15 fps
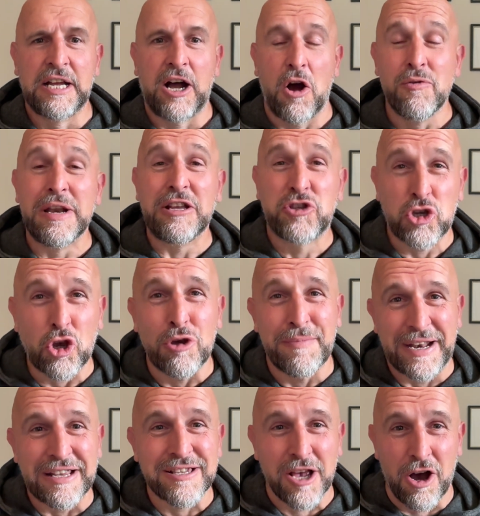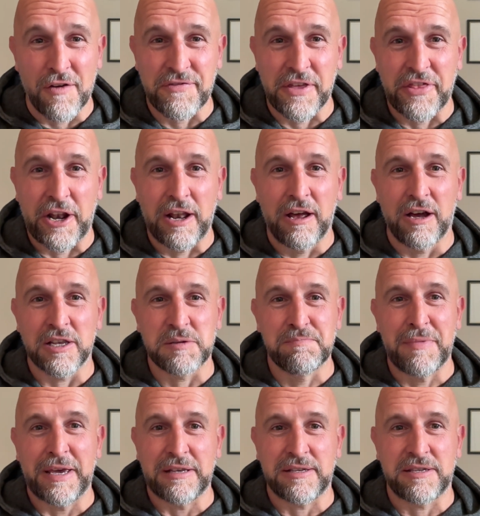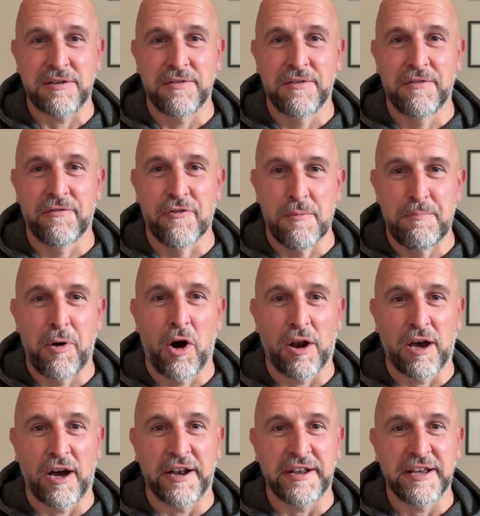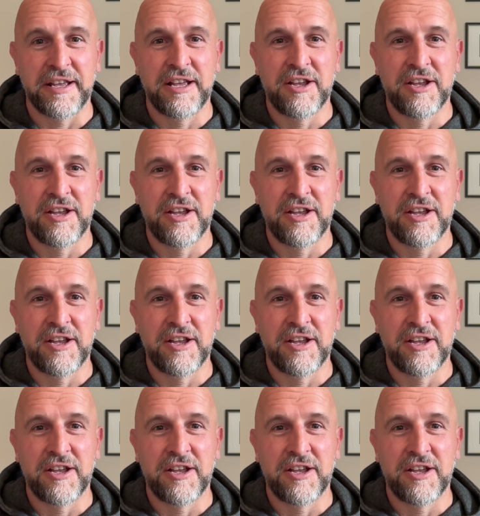only 2 minutes after the last miss from Pollard.